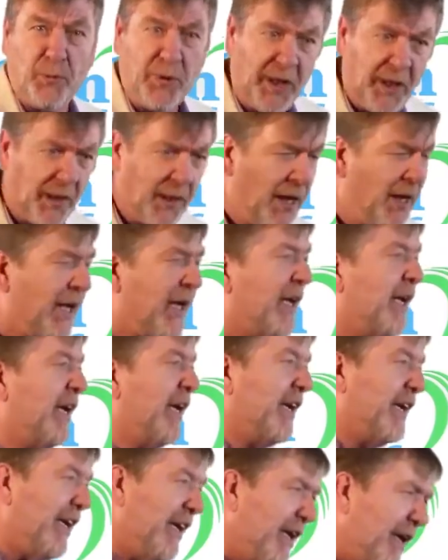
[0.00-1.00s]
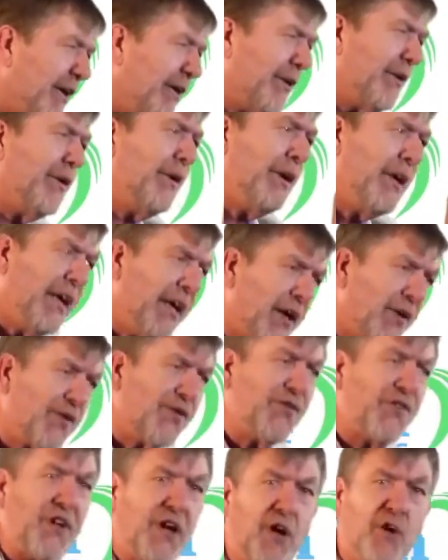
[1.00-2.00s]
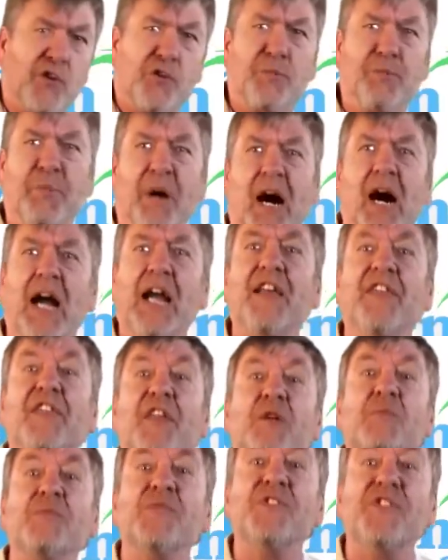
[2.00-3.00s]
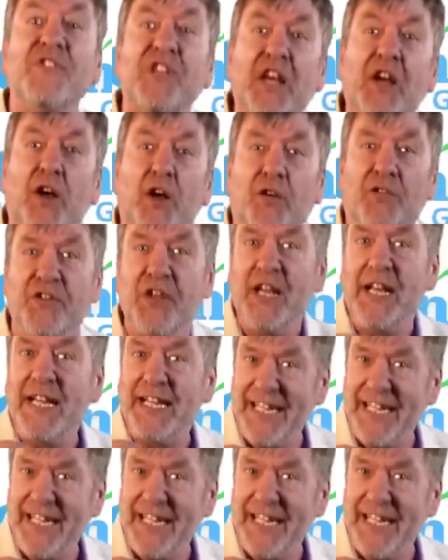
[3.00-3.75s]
Well, inner hair cells by themselves